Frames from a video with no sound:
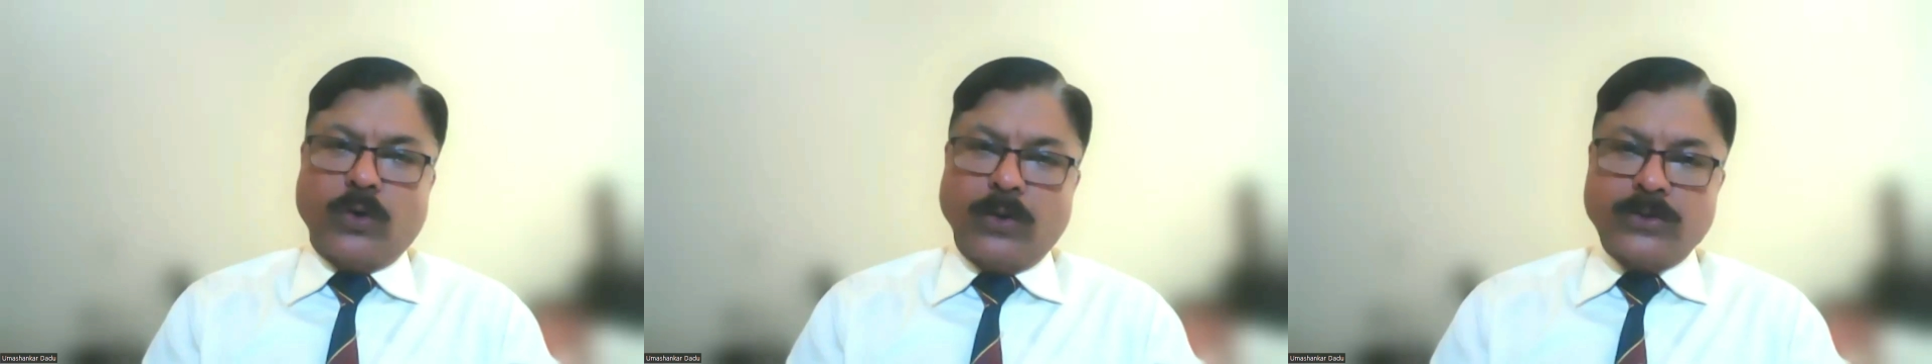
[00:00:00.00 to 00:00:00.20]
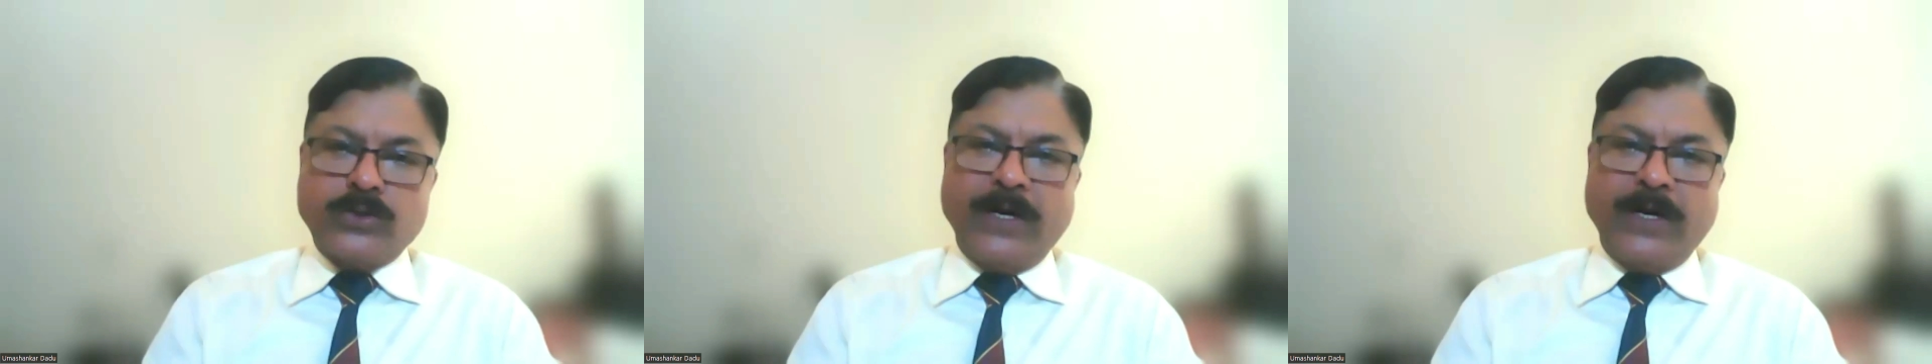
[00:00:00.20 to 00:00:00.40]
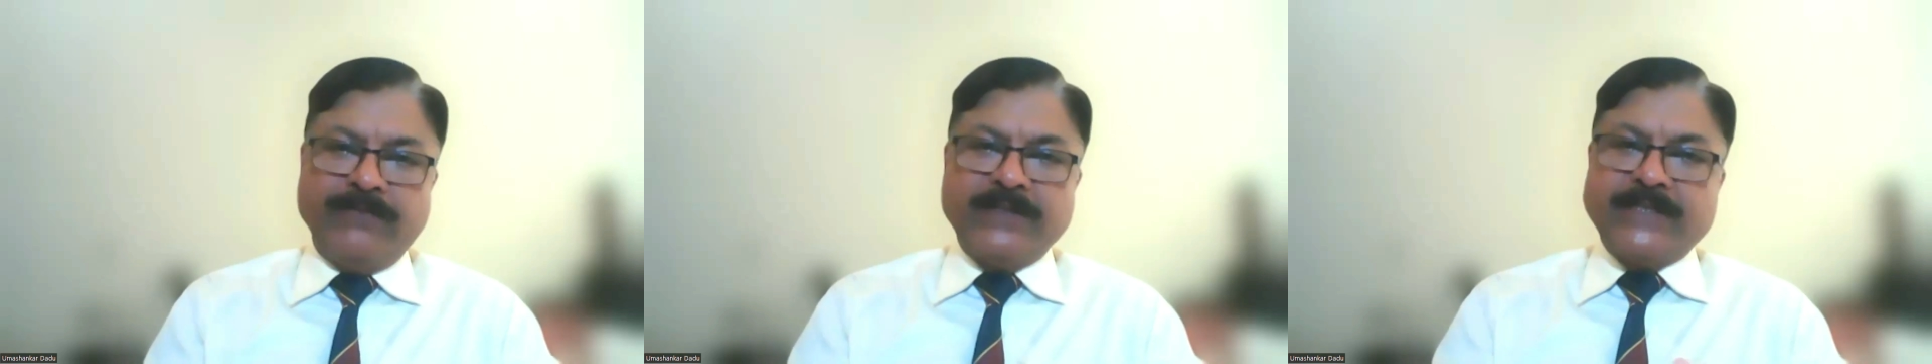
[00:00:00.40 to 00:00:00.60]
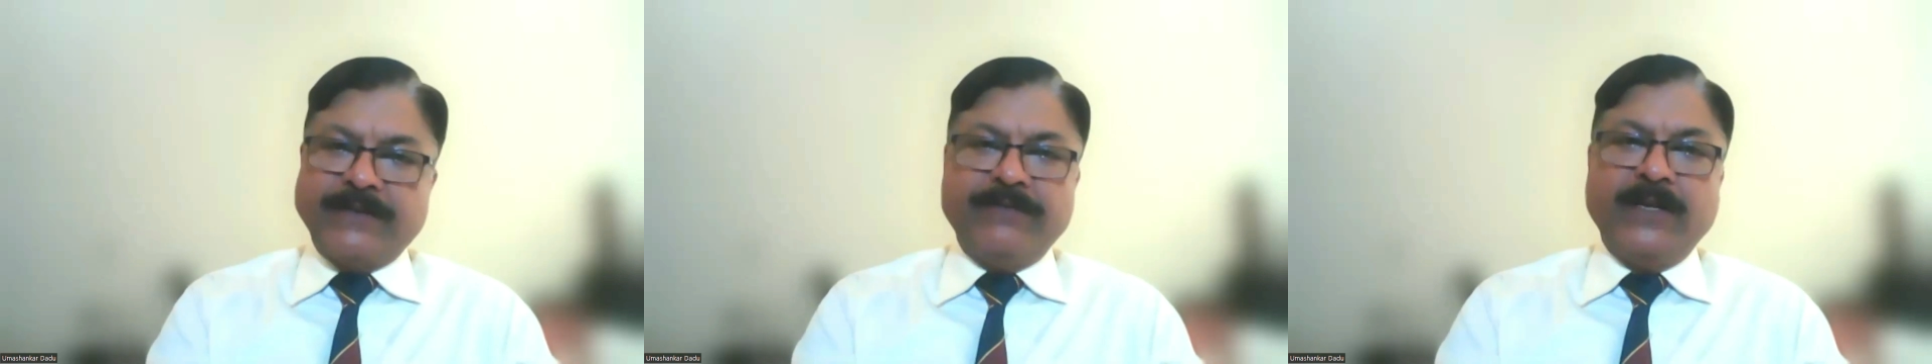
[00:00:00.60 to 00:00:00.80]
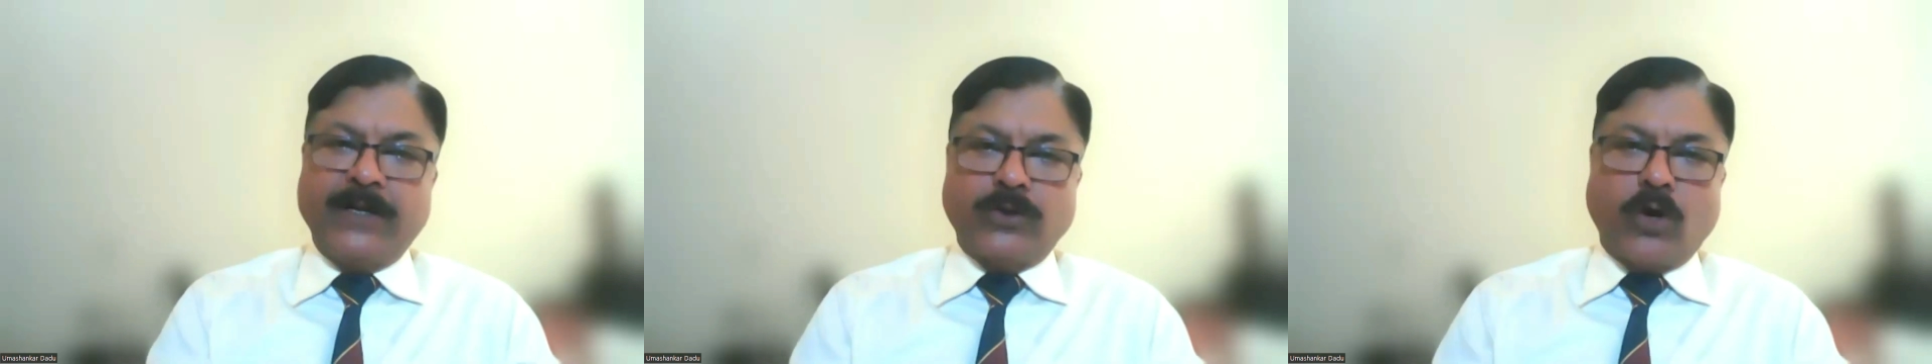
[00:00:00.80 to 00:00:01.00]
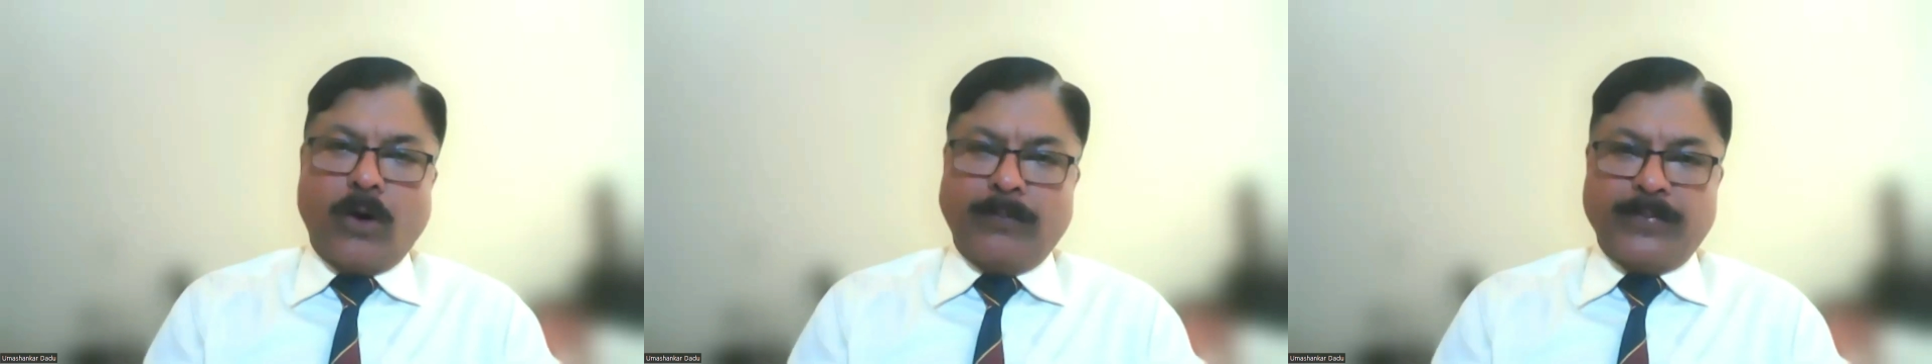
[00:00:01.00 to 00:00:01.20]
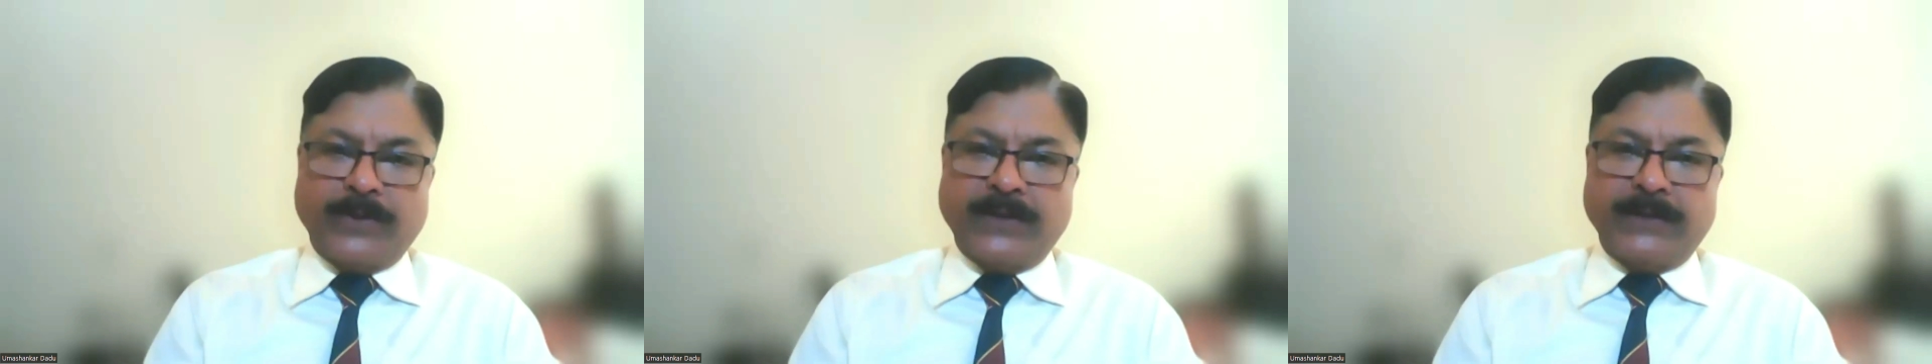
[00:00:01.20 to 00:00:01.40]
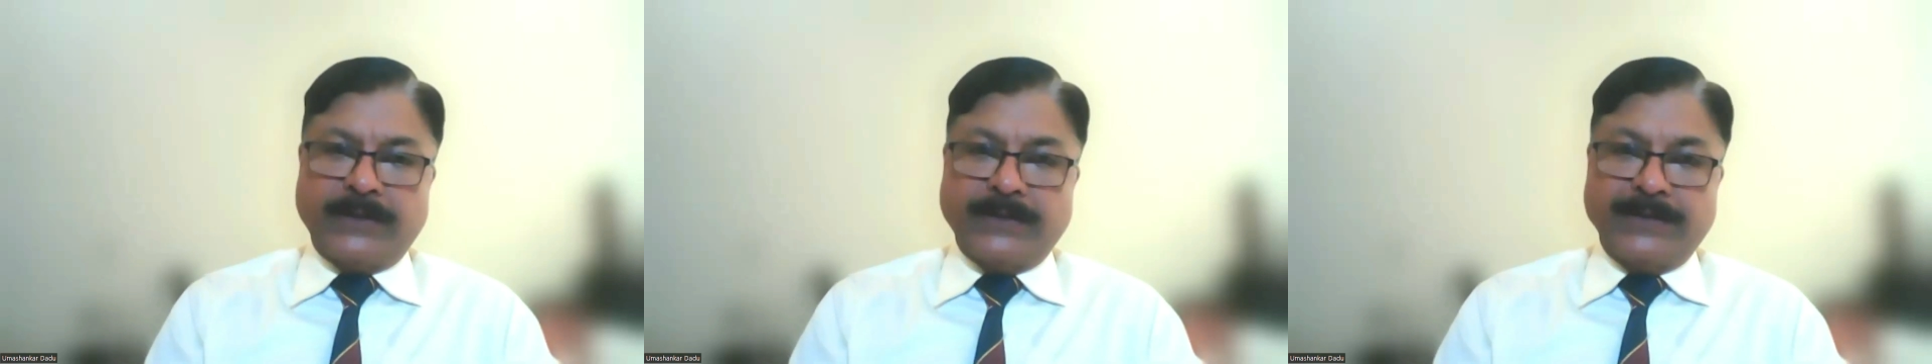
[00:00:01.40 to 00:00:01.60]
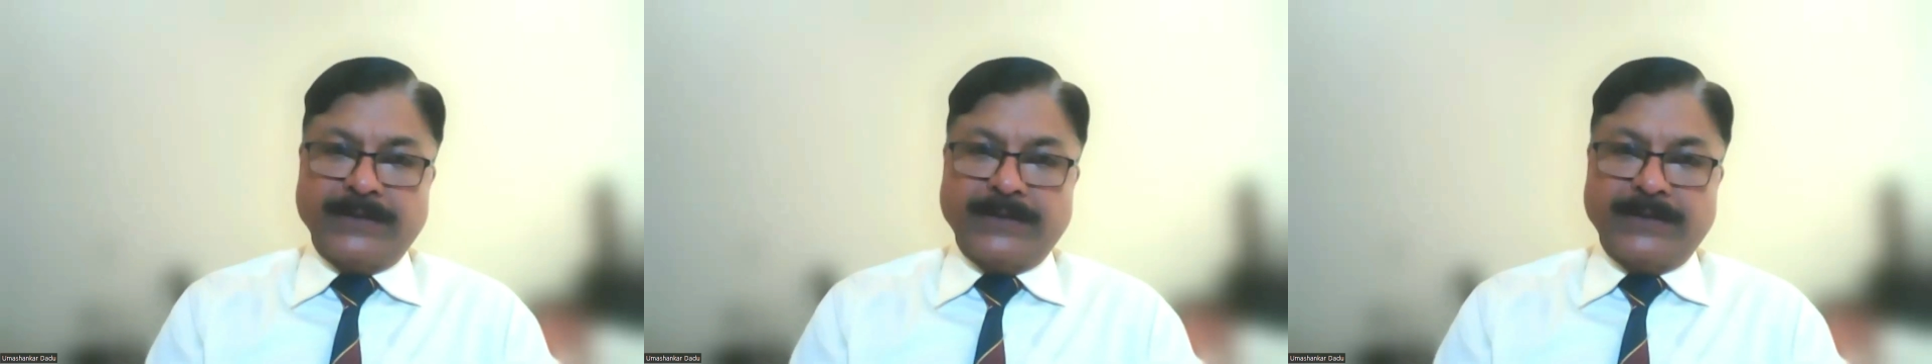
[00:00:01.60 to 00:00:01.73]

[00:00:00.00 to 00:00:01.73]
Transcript: also have a civilian component.